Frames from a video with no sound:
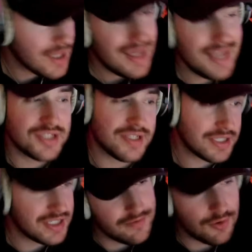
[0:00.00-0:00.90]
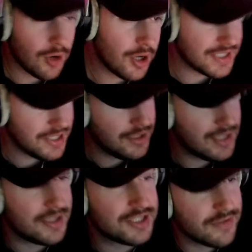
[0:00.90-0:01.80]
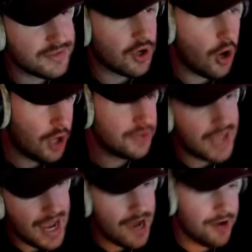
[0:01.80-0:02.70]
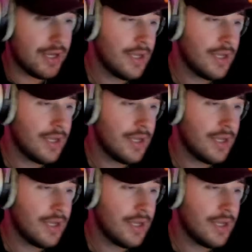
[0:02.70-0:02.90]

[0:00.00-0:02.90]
It just doesn't even work, dude. The servers are all down.